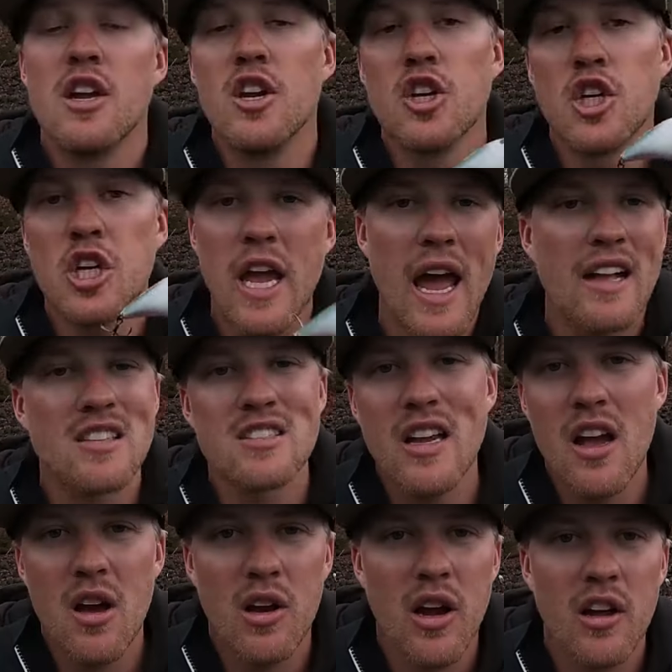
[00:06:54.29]
Your shad
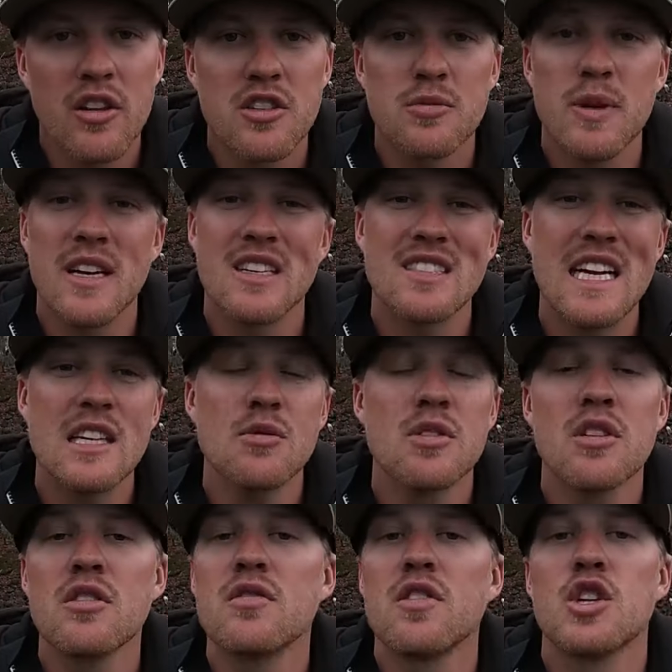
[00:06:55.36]
style colors, because that's
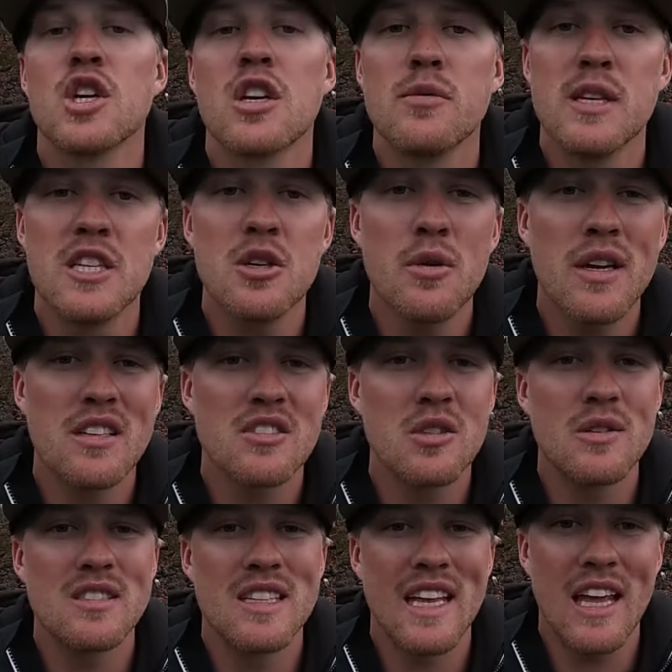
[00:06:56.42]
what those fish are gonna be doing as
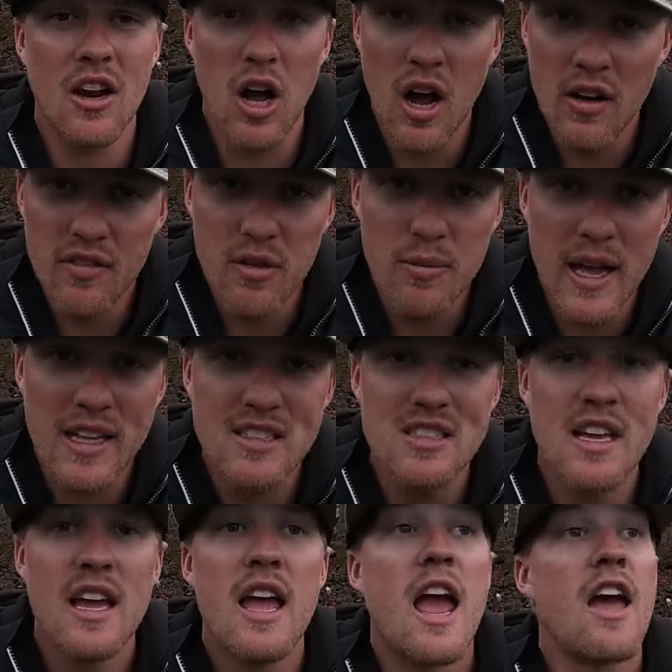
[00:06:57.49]
soon as they get off the beds.